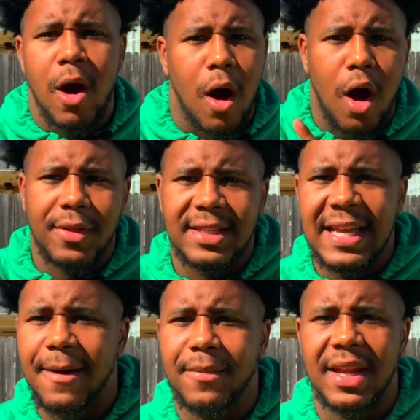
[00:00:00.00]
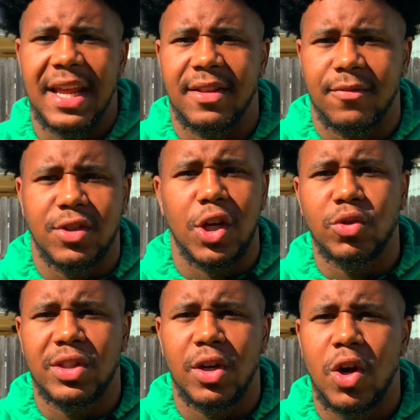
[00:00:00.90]
All that's happening and the show's
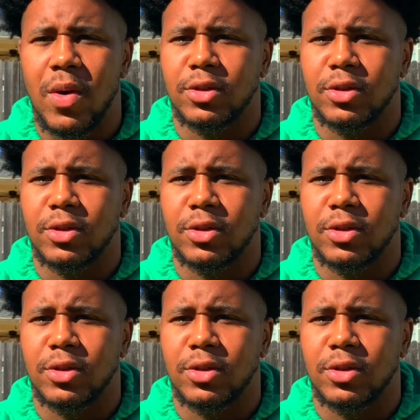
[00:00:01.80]
still going.